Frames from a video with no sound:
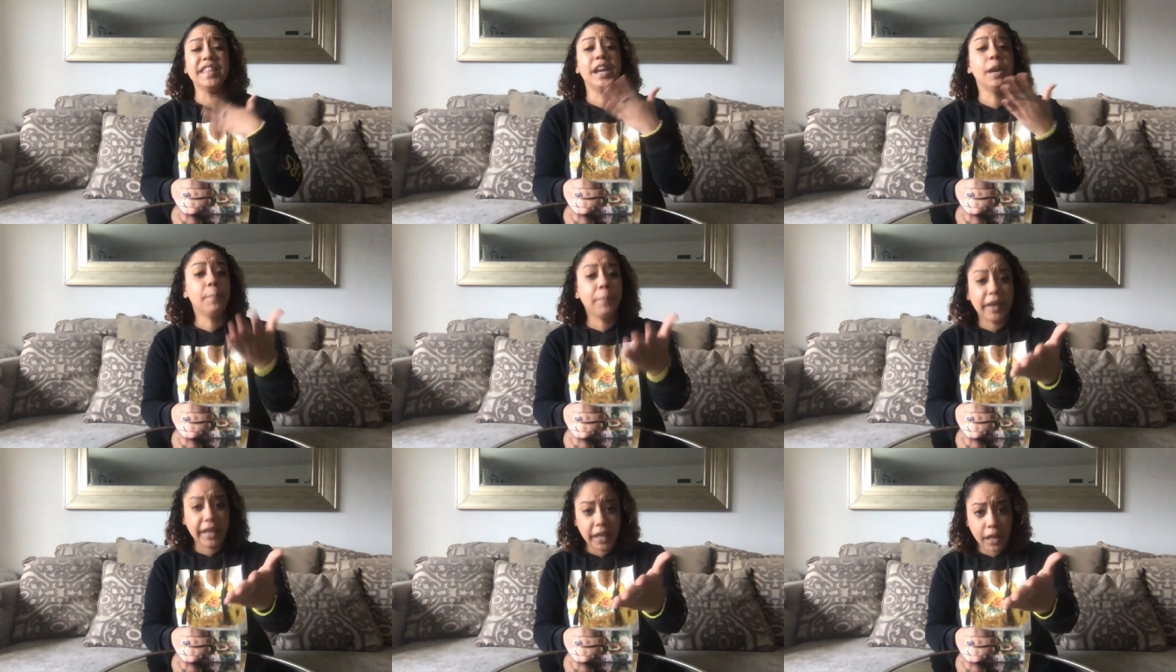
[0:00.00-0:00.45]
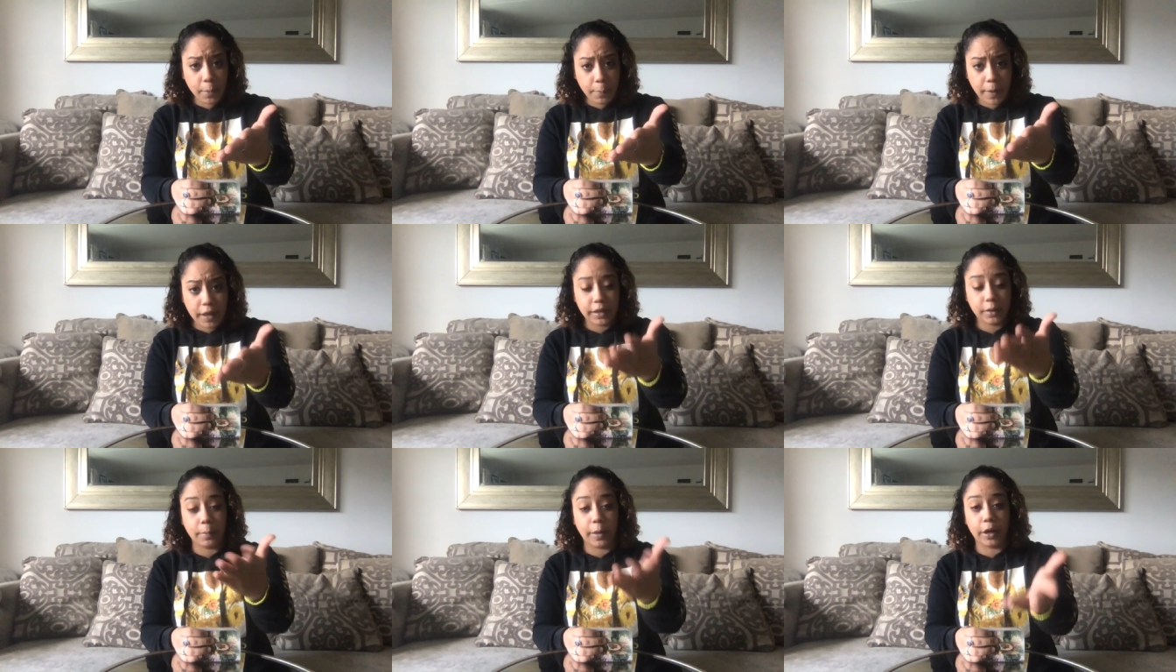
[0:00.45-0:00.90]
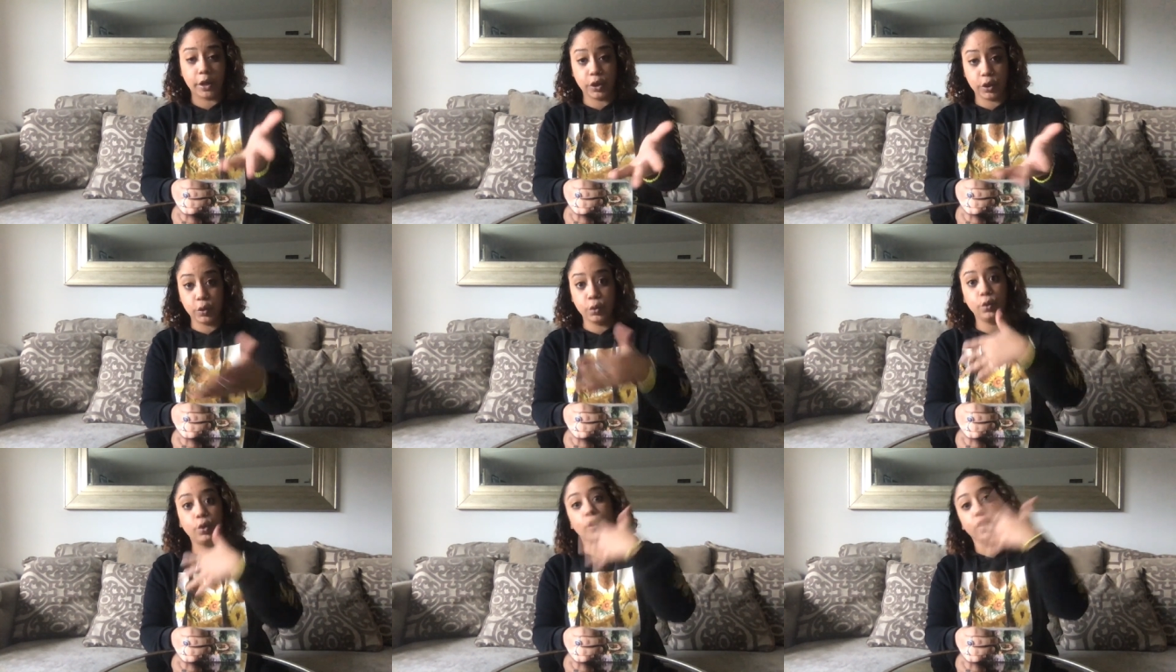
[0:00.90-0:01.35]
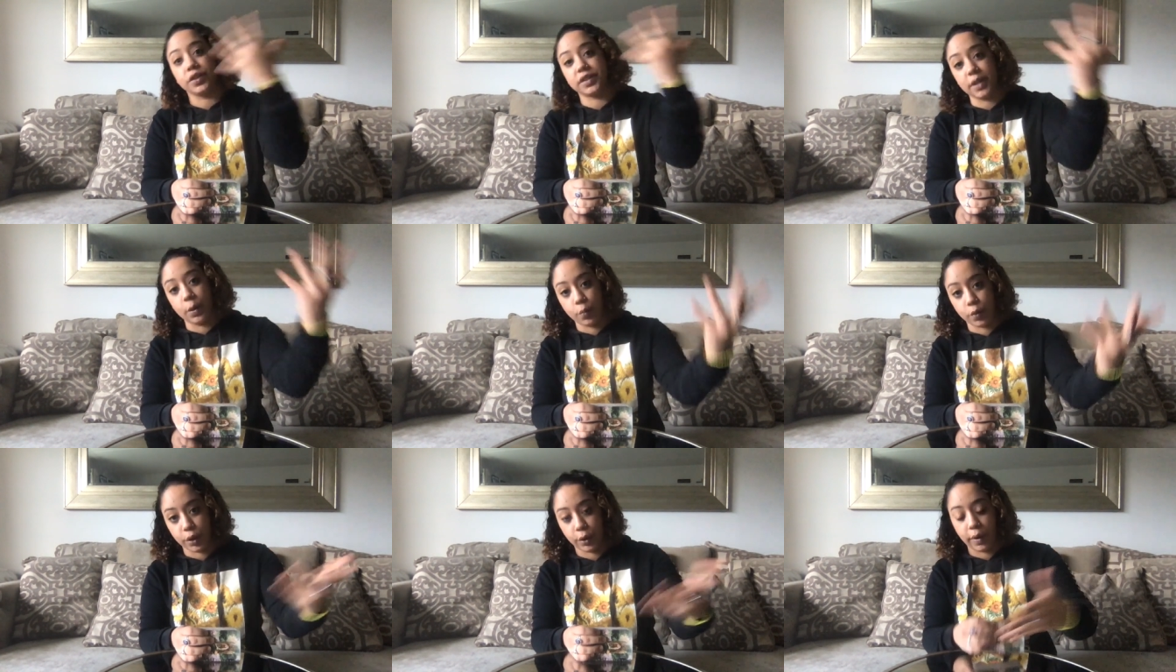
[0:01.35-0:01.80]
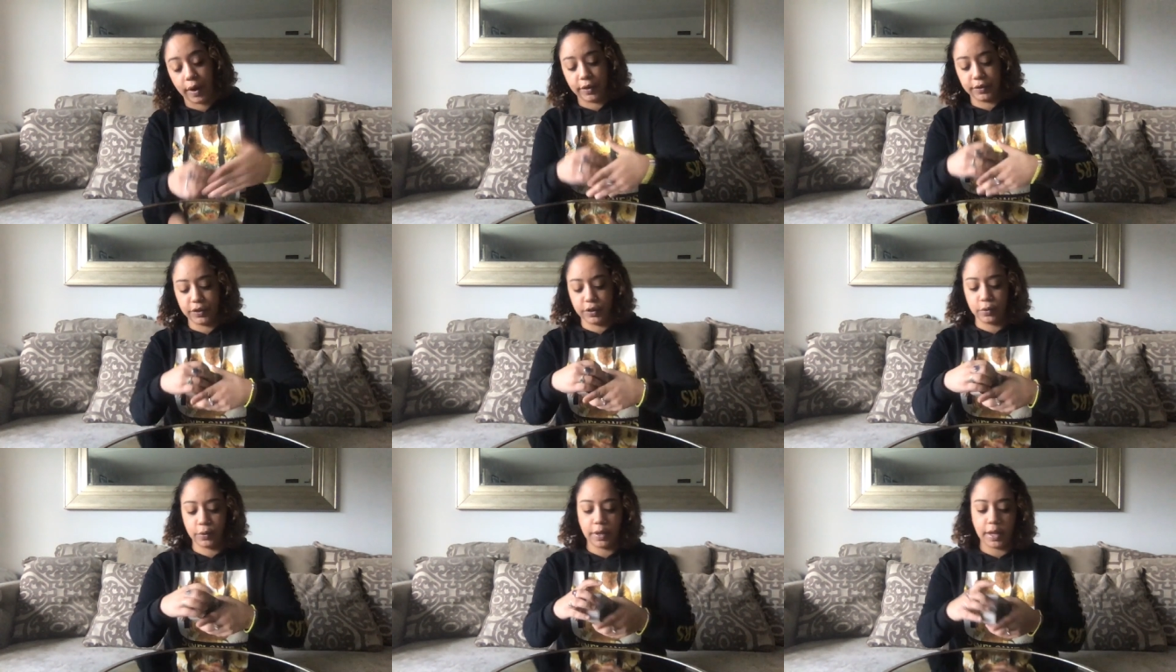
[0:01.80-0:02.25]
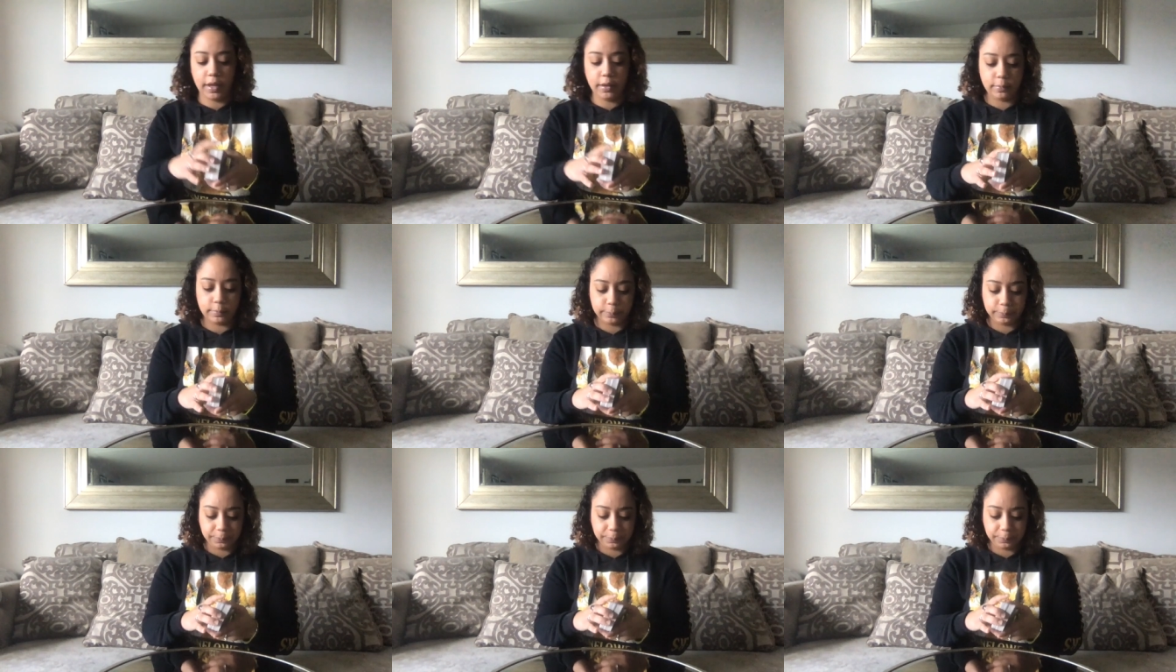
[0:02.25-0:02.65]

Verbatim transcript: I'm picking up on about you or someone around you, okay?